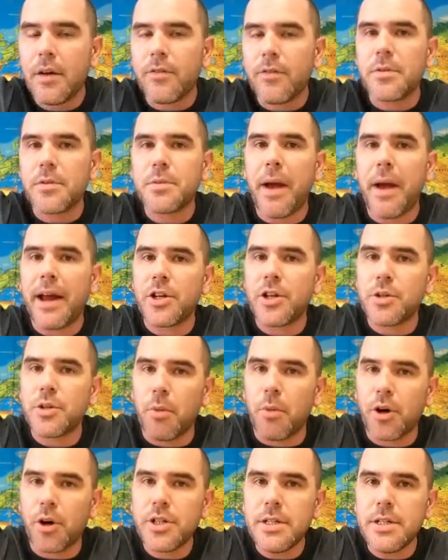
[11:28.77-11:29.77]
from Spanish
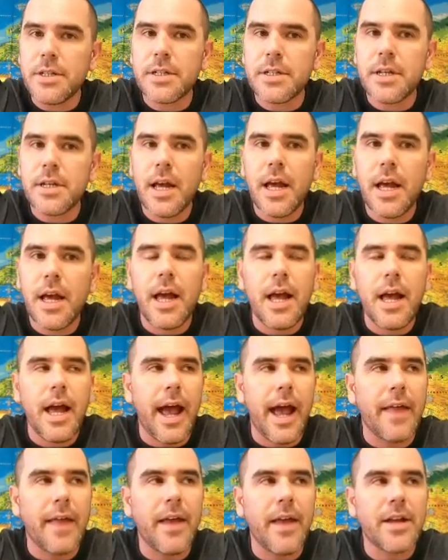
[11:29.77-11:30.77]
merchants,
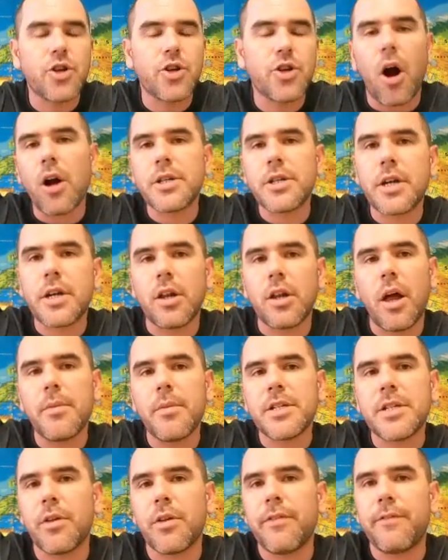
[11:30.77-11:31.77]
and they charged
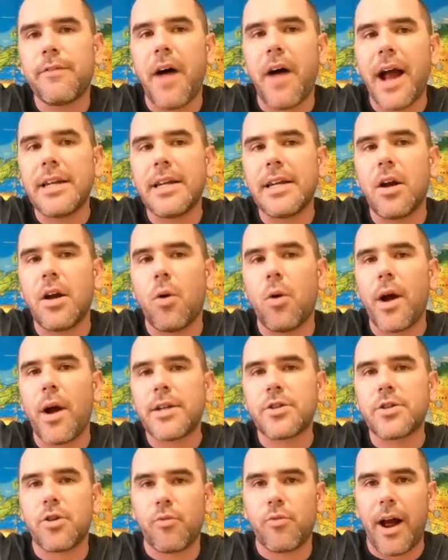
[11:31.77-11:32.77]
Columbus with finding a
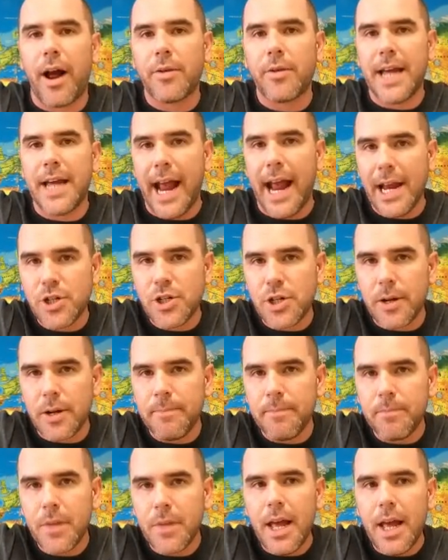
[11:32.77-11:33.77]
western route to
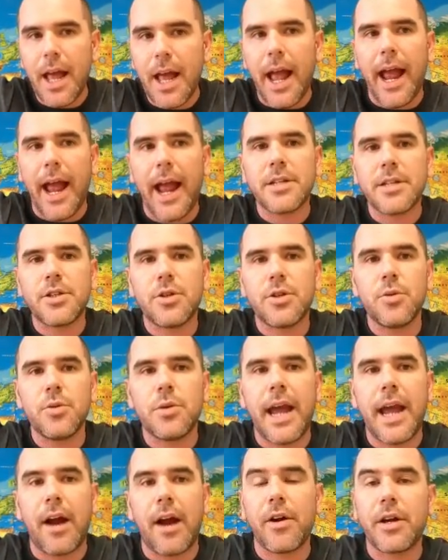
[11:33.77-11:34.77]
Asia and to
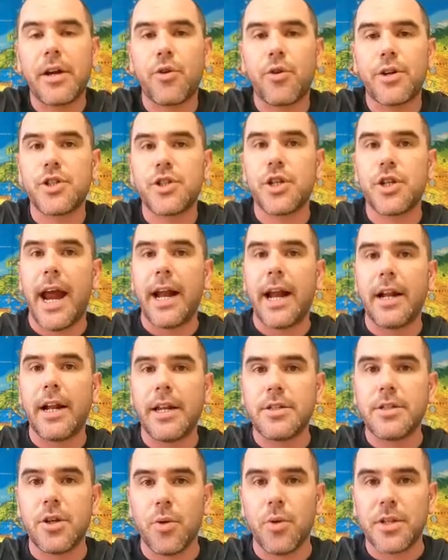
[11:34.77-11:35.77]
carry
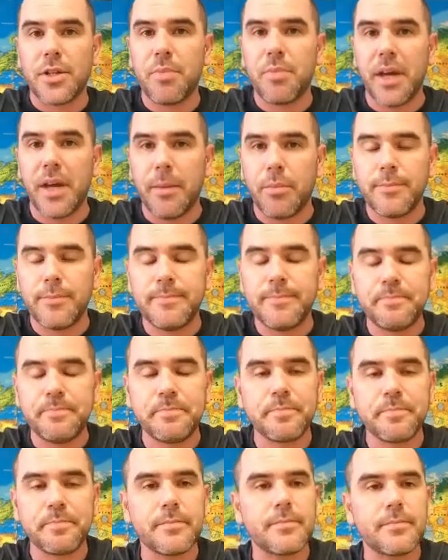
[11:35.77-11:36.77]
Christianity to its people.
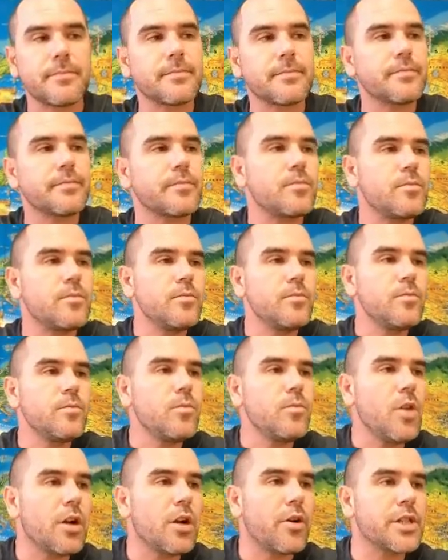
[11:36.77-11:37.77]

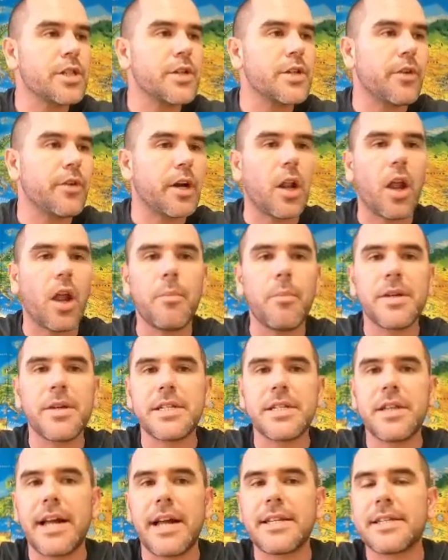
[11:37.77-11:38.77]
Christopher
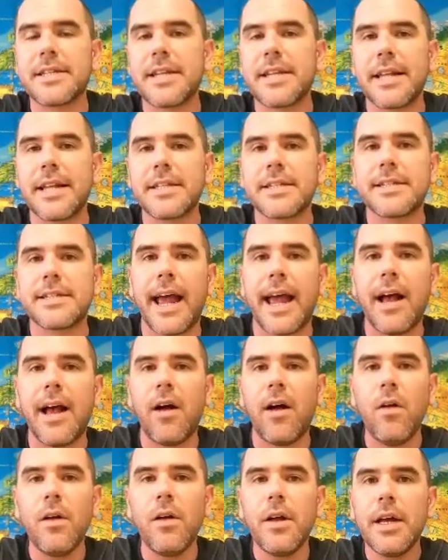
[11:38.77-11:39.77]
Columbus then set
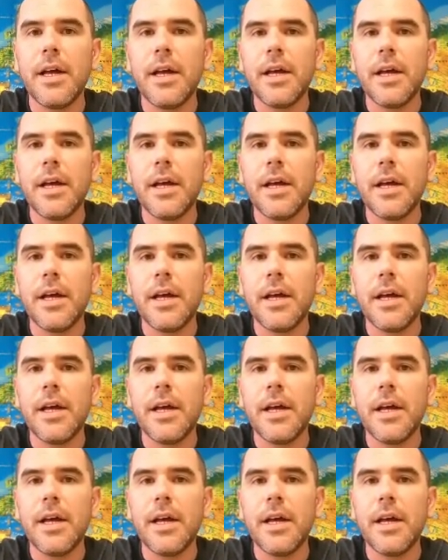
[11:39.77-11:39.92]
sail